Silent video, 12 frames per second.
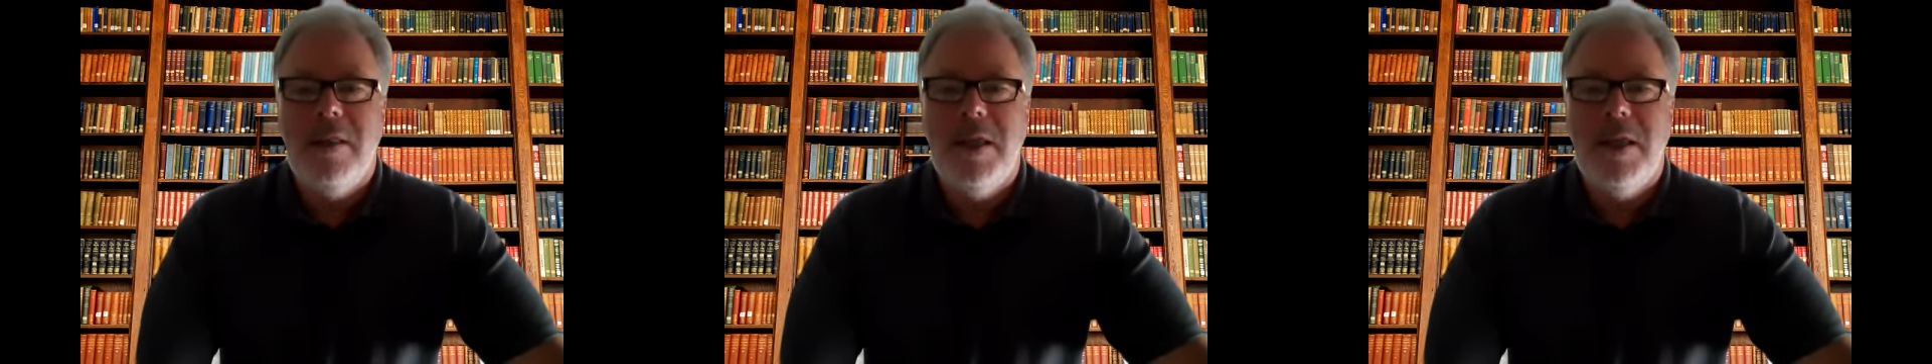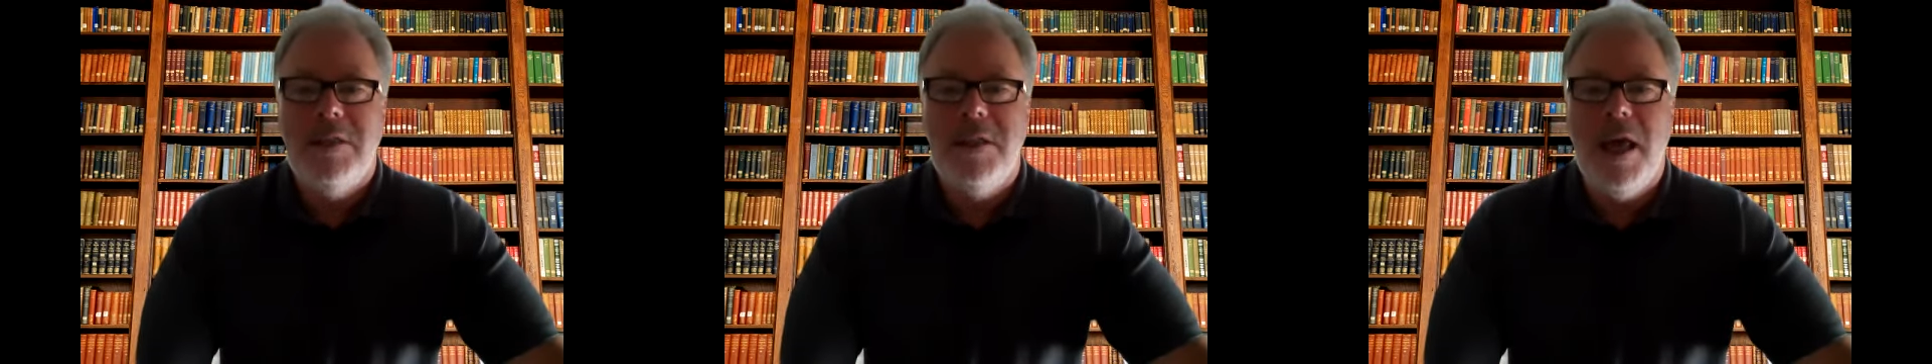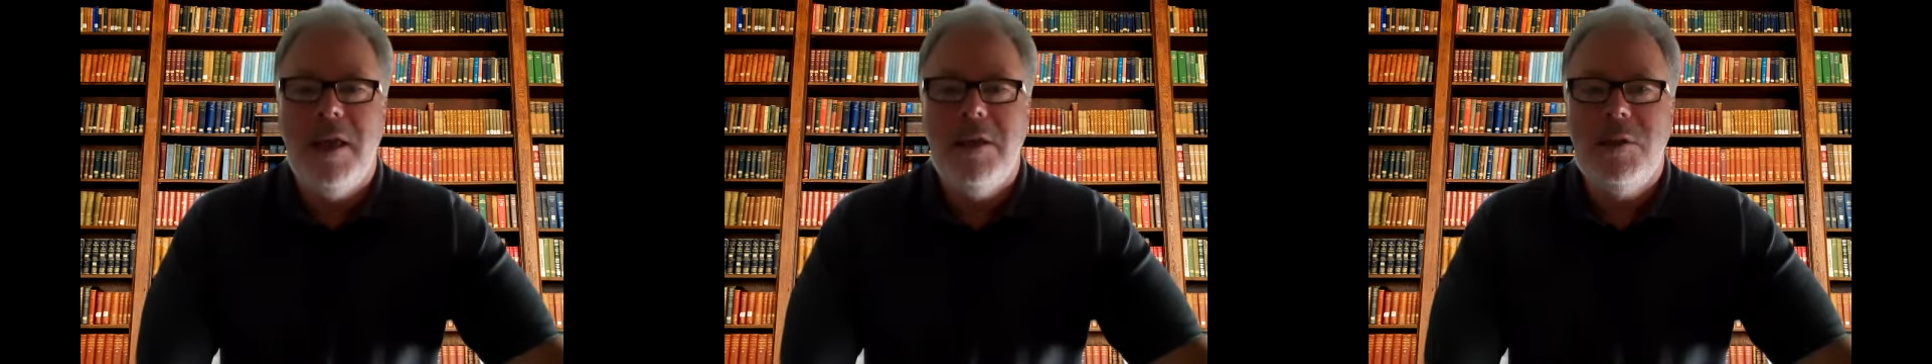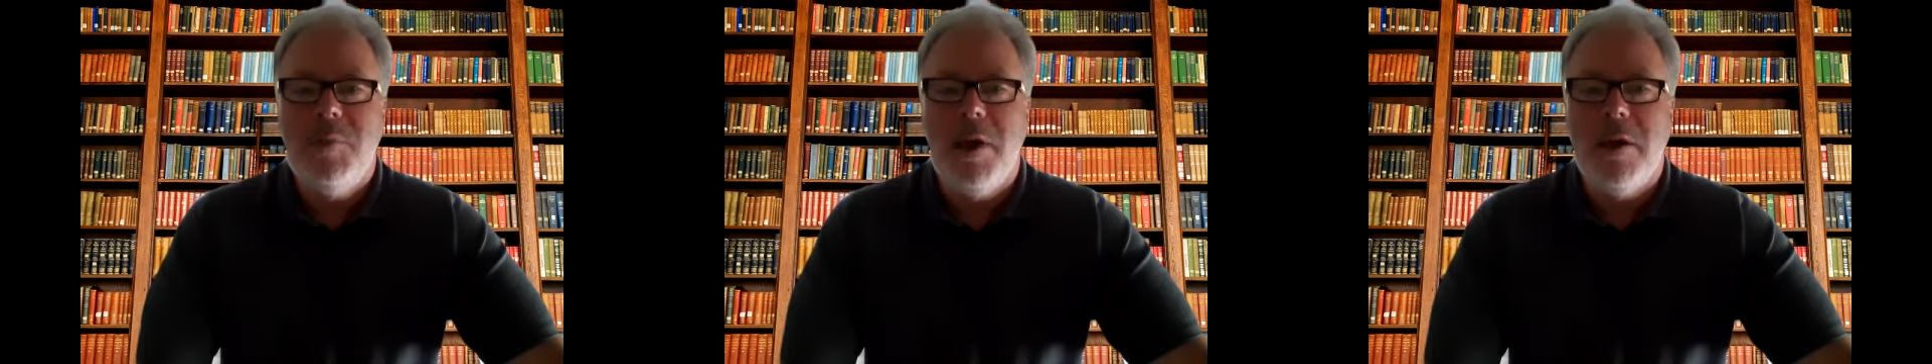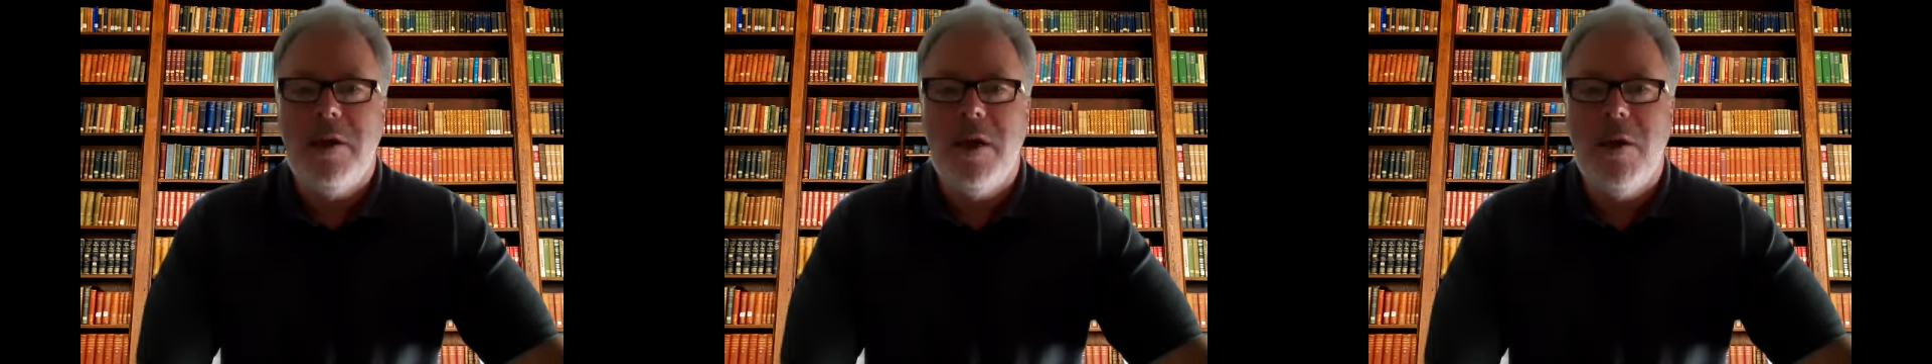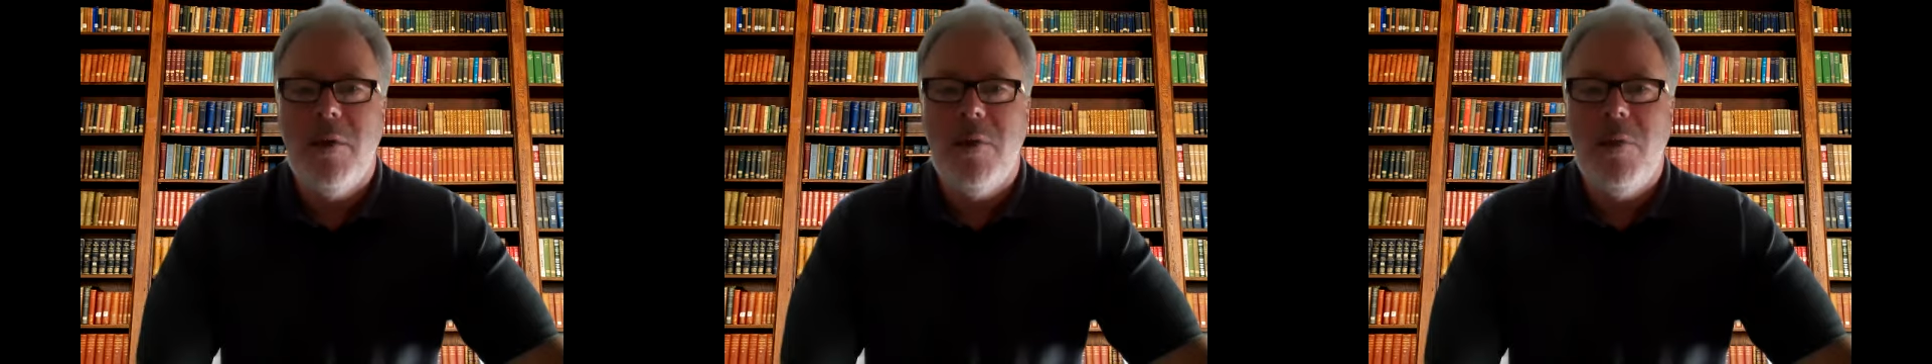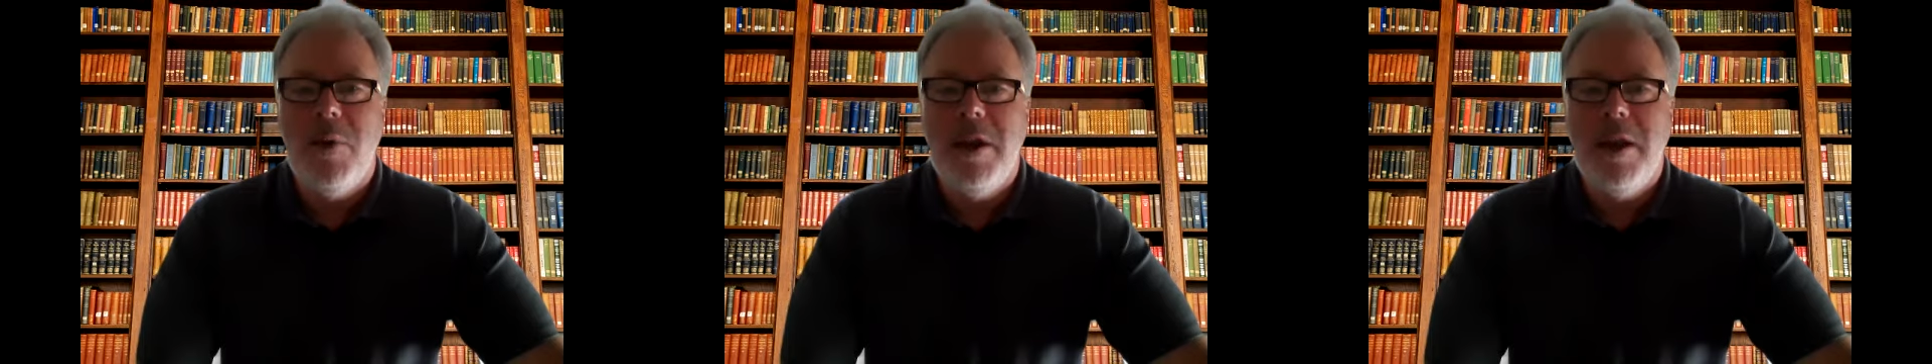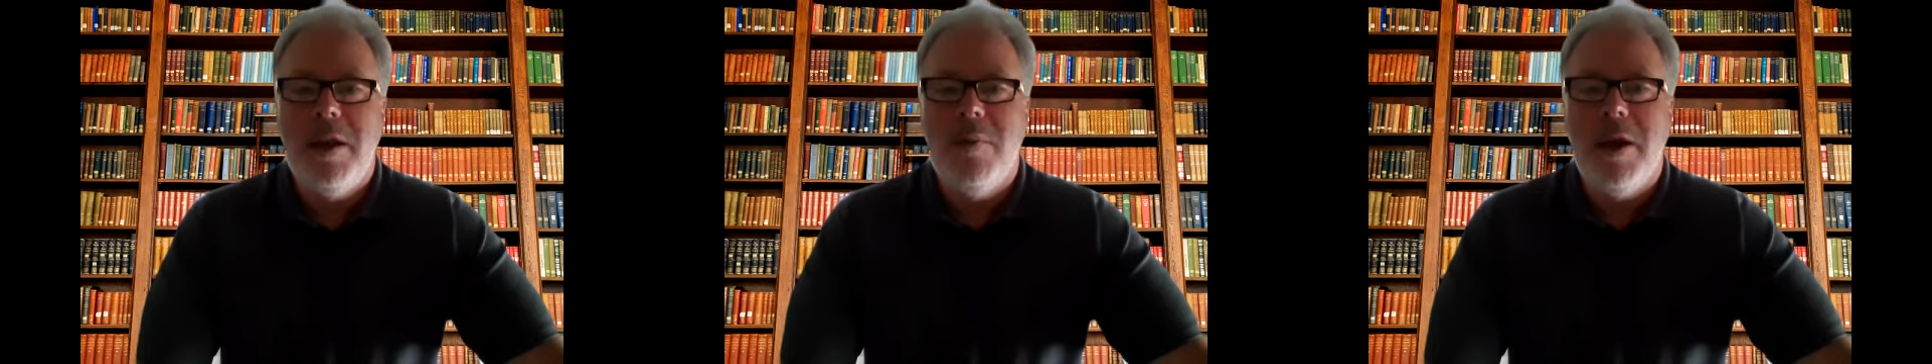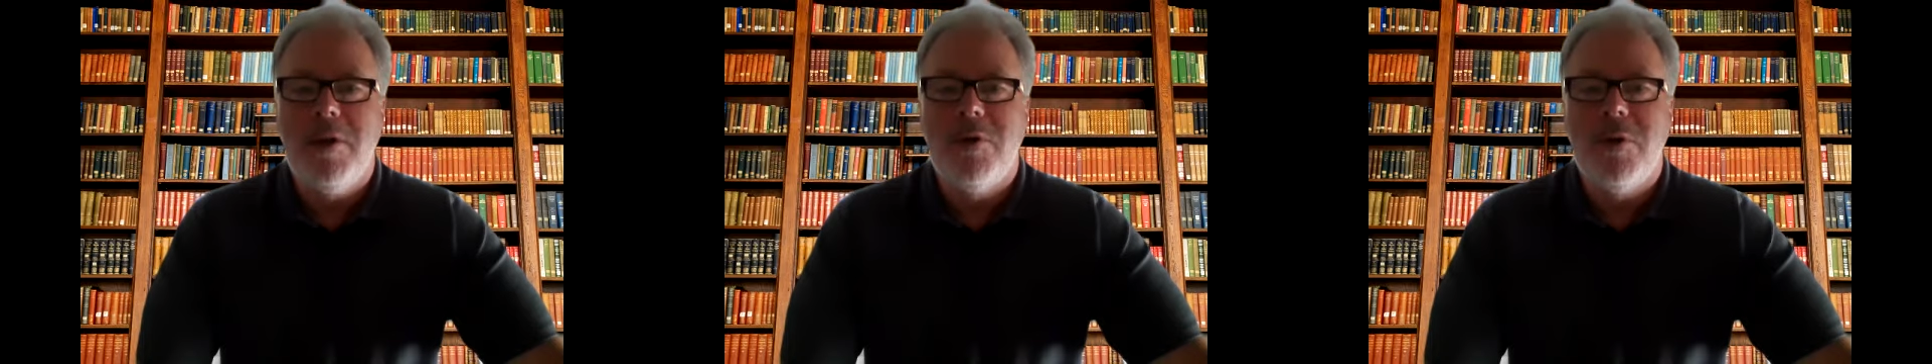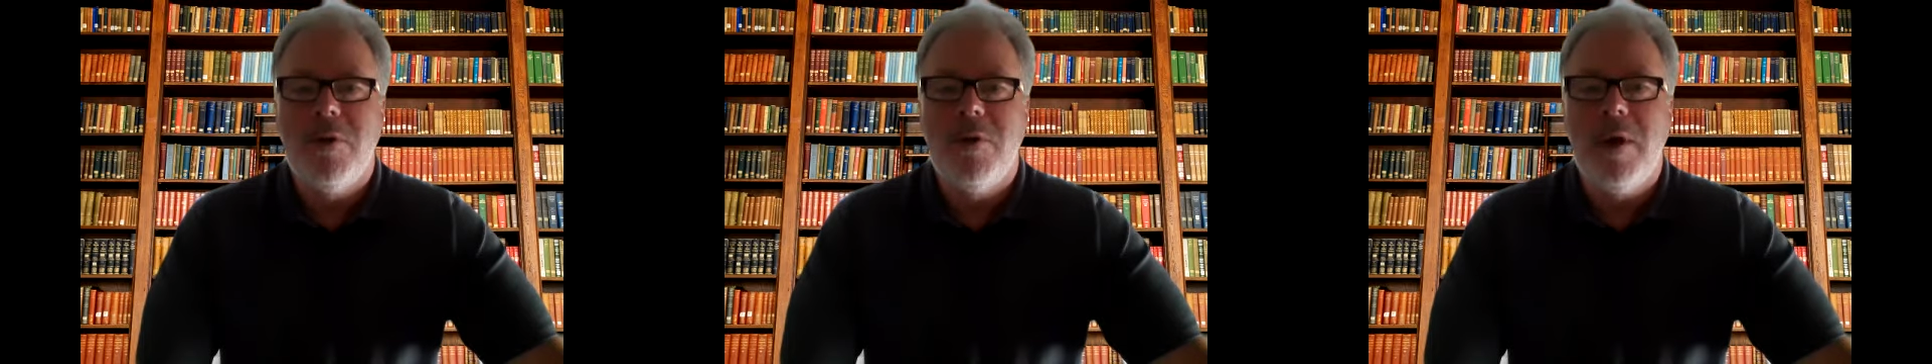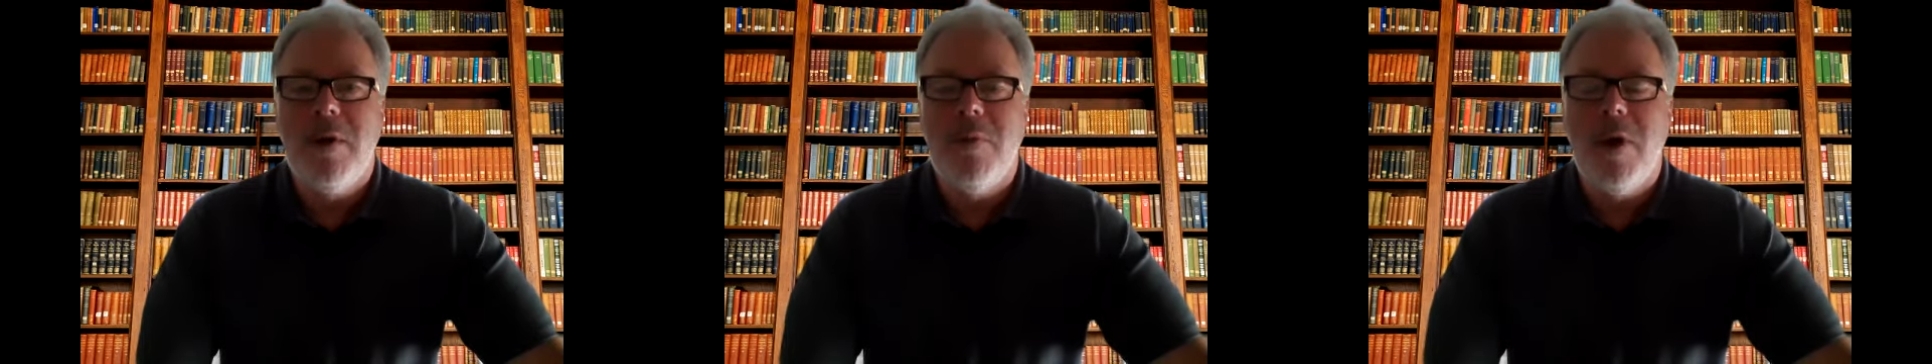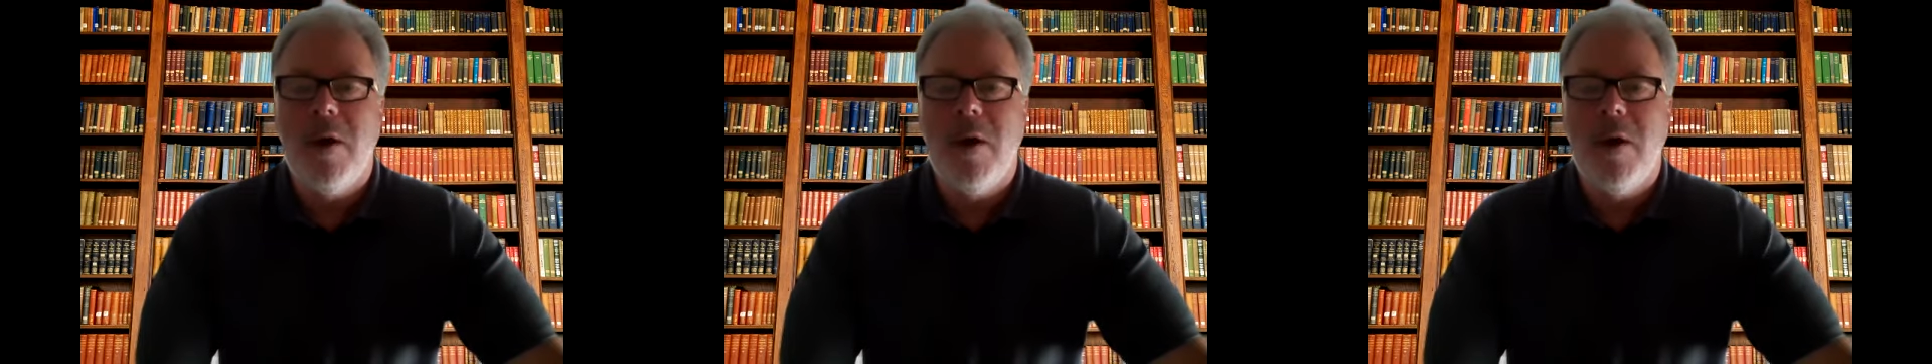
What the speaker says: these days, but we need to make sure that